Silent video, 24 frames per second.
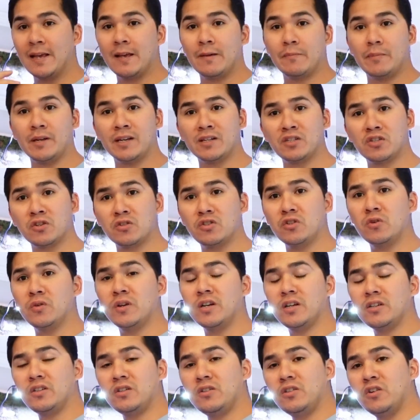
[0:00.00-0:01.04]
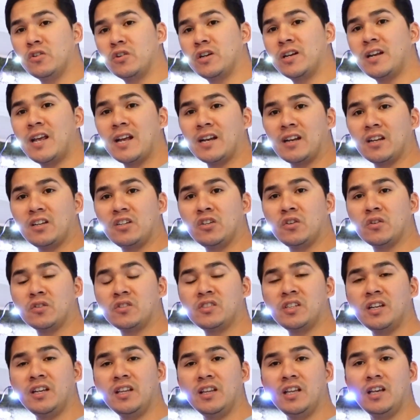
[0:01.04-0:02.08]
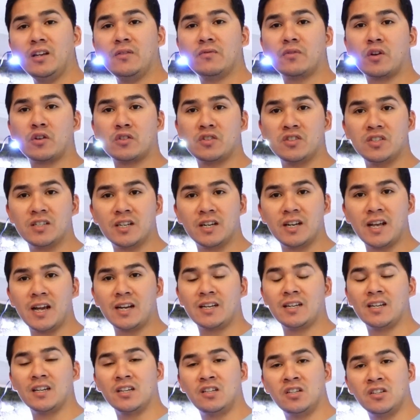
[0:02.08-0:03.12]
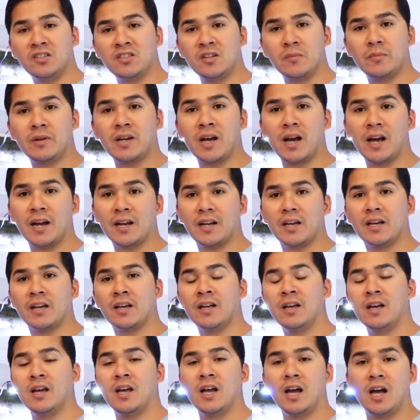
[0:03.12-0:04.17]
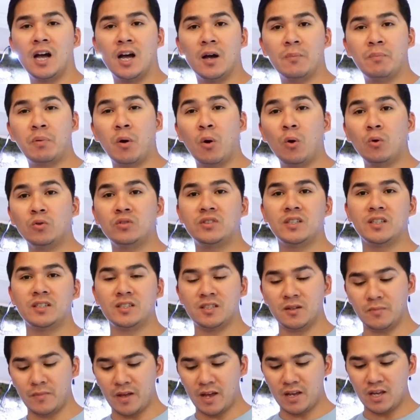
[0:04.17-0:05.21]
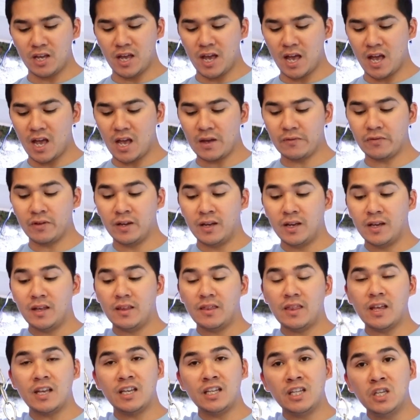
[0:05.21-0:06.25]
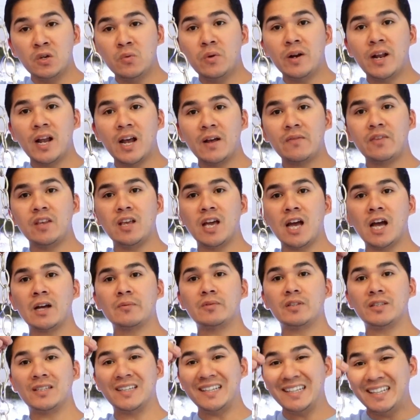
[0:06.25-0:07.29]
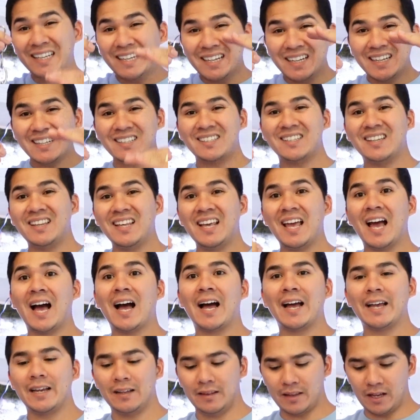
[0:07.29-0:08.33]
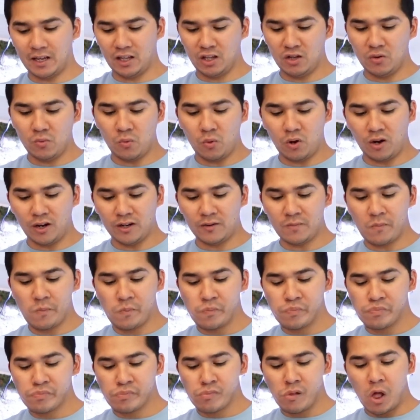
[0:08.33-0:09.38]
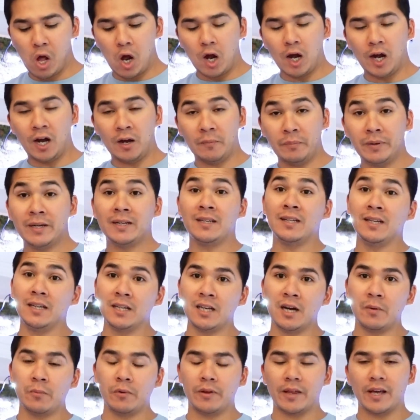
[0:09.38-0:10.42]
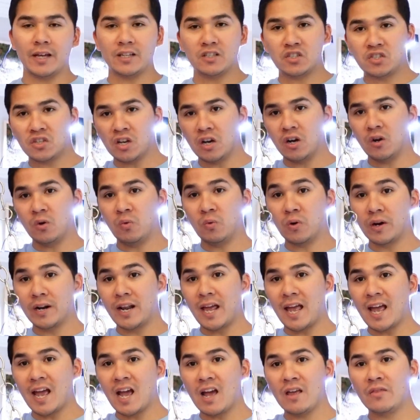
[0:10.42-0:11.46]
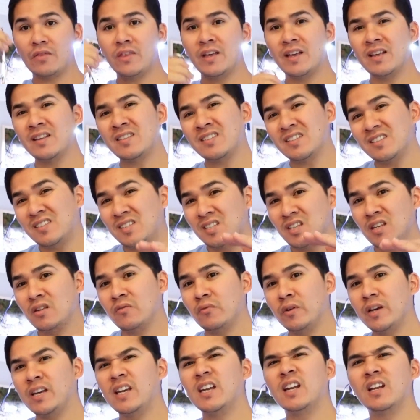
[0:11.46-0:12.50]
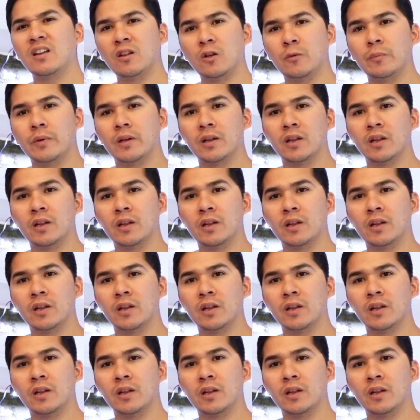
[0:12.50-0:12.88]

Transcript: because you're connected to your ceiling versus connecting it to some kind of pole system that you have, that you would have the option to get it to the height that you want. But it didn't come with that. So we're gonna add this and see if we can get it a little bit